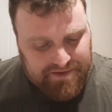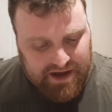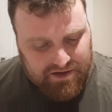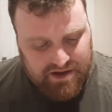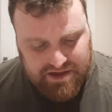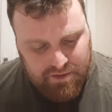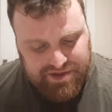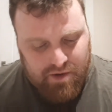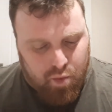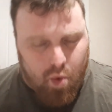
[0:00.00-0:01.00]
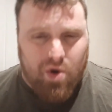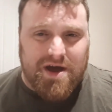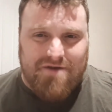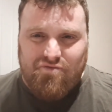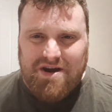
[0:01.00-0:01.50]
They're
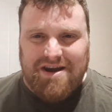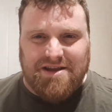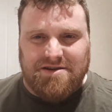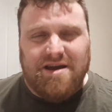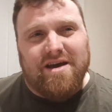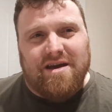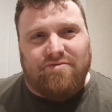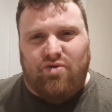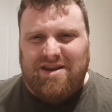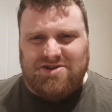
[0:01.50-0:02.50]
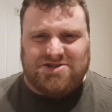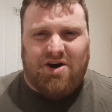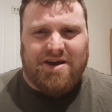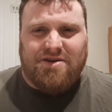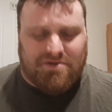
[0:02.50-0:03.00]
walking religious
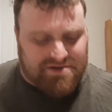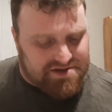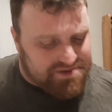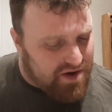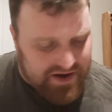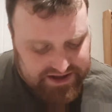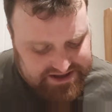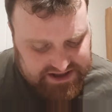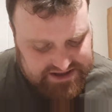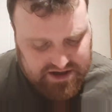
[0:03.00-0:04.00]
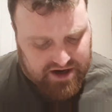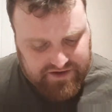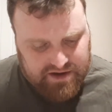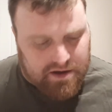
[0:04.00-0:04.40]
icons as well. It's kind of